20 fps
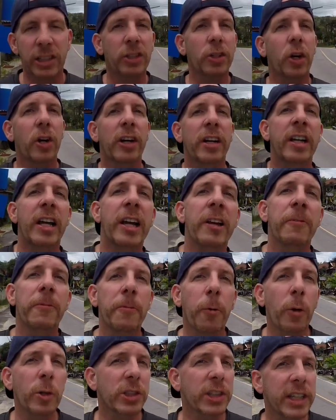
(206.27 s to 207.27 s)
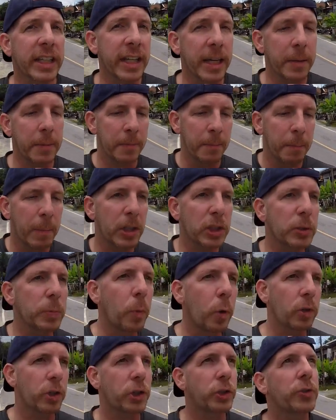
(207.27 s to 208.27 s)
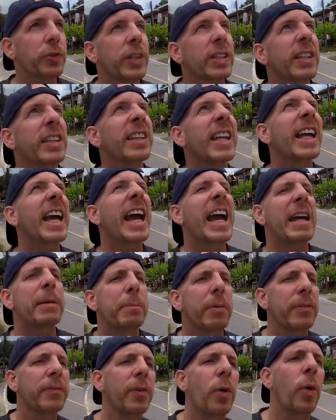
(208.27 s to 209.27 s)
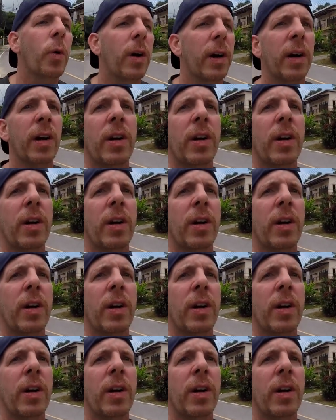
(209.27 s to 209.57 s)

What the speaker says: started enforcing it much more strict than they had before.